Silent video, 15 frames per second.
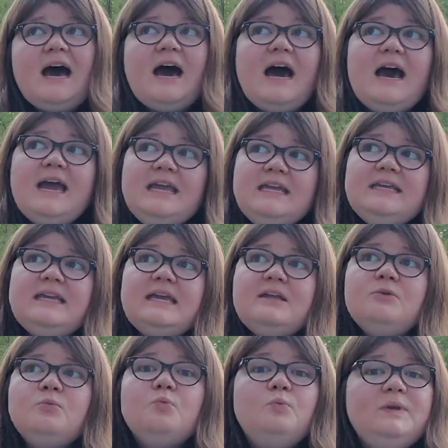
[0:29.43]
I get
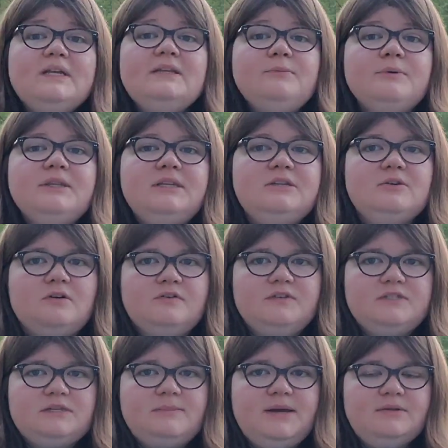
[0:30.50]
really, really
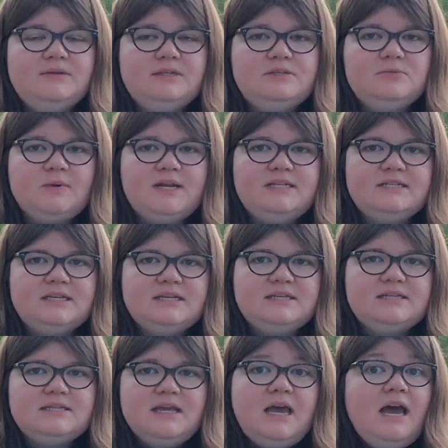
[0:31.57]
nervous about these
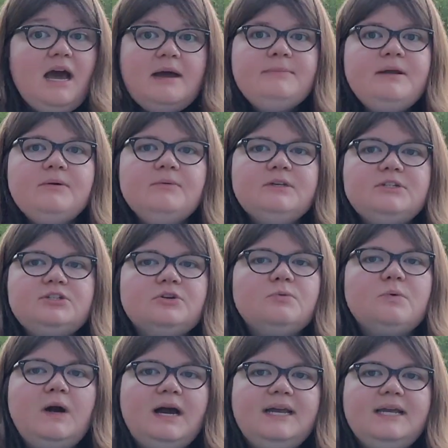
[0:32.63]
races. I'm not really sure
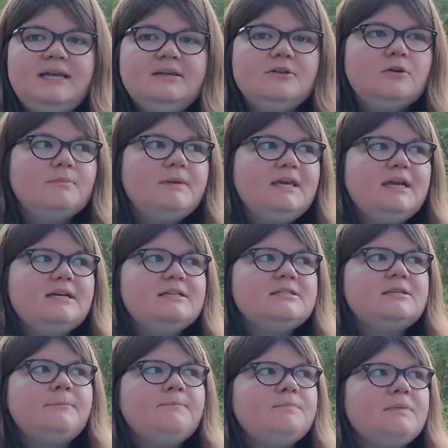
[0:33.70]
why either,
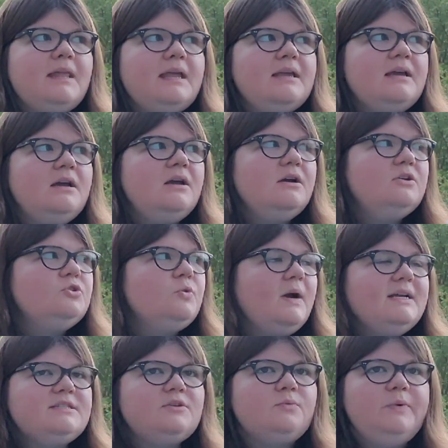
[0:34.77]
because like
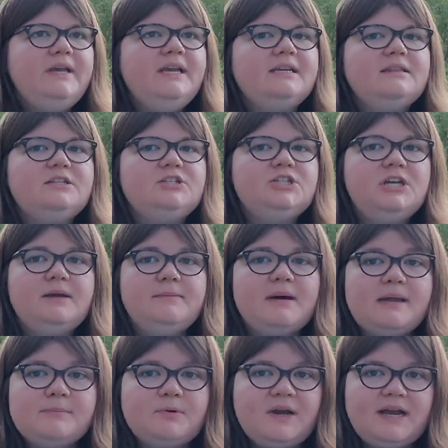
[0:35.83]
twice a week at the gym,
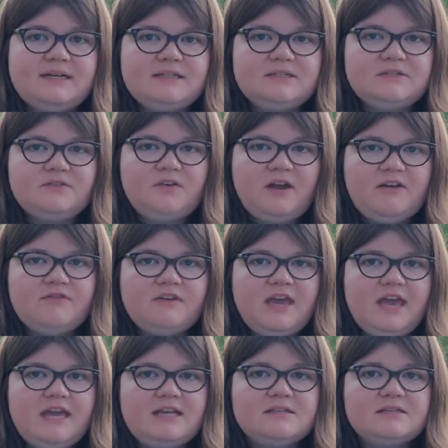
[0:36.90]
I practice
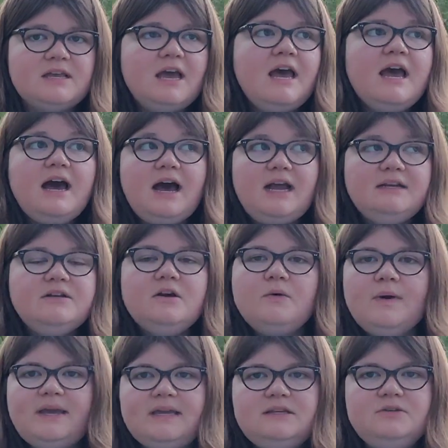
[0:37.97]
5Ks. I
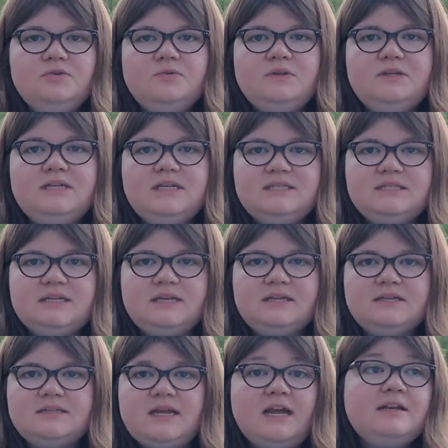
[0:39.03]
know I can do the
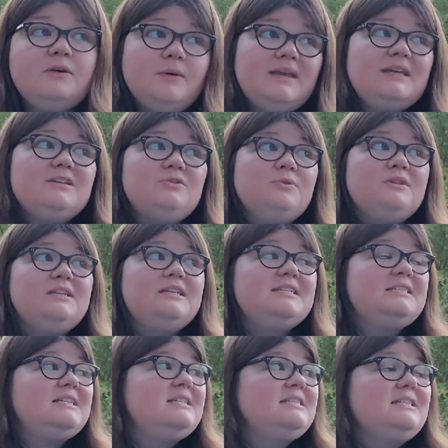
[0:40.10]
distance. I know I can do the
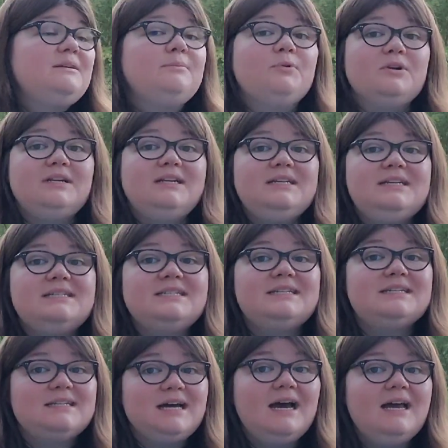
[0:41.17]
distance in a pretty
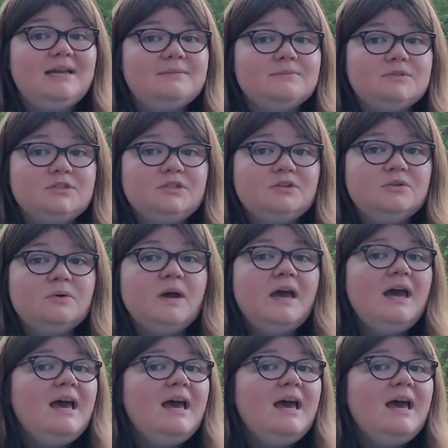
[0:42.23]
decent time too.